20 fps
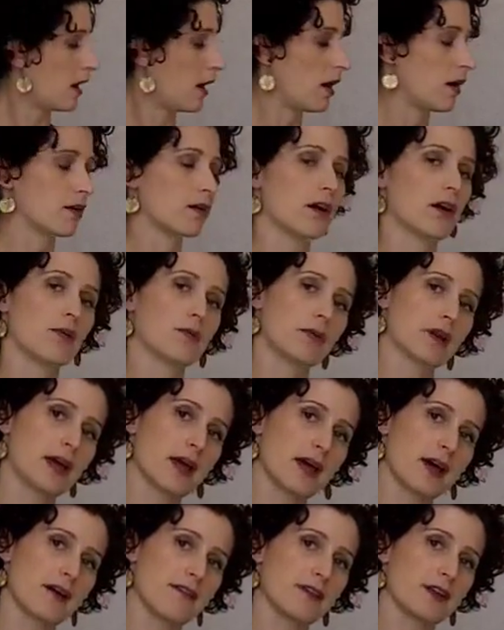I'll cut what
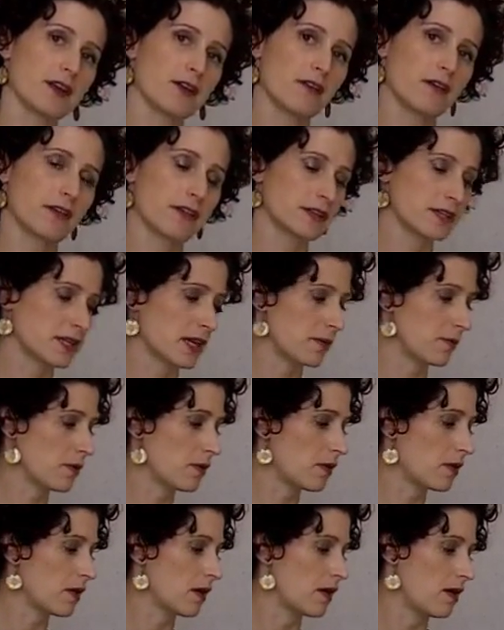I have here on the
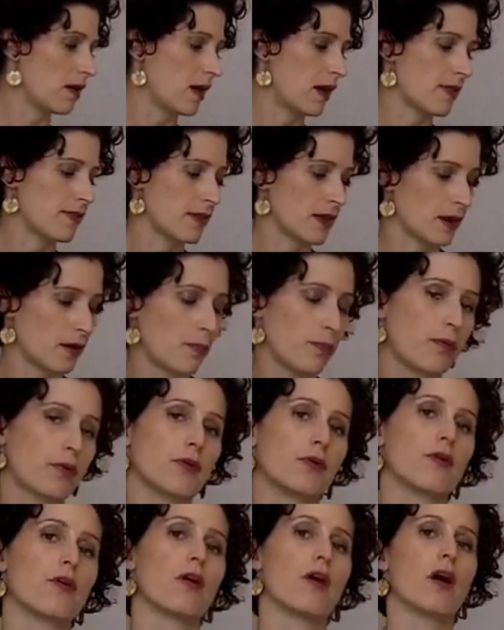table, and then I'll
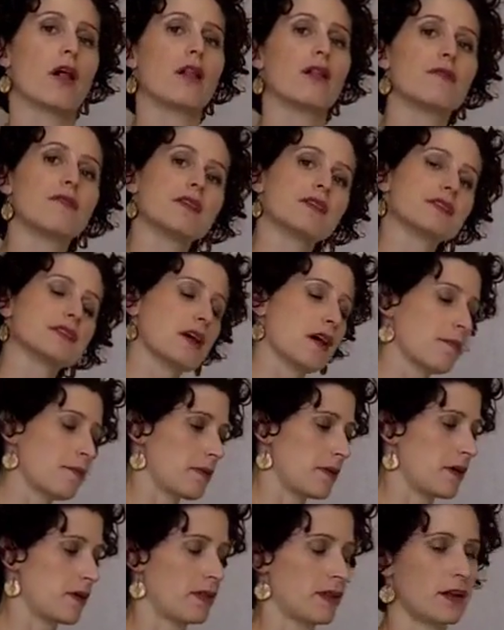pull all of this
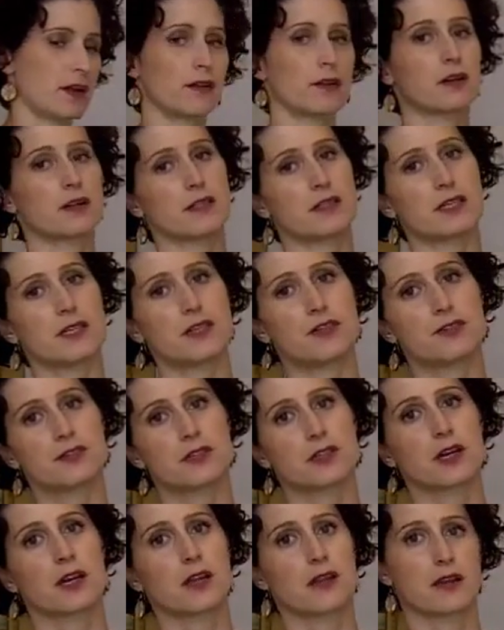up, and then I'll continue
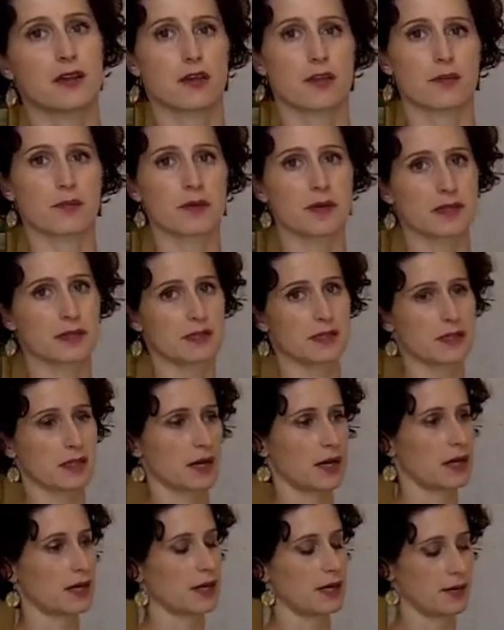to cut the other pieces
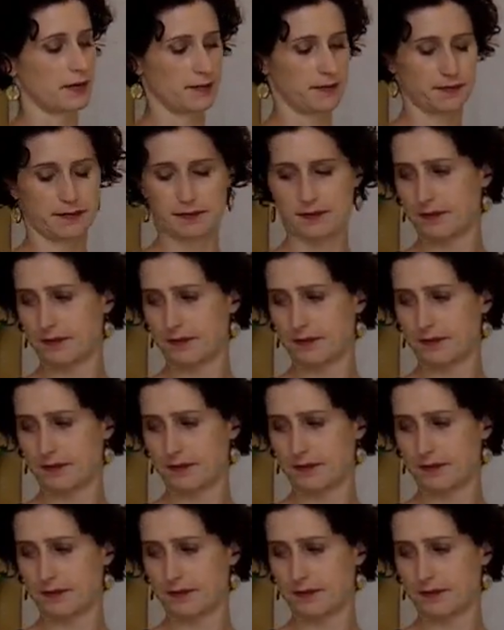that I need.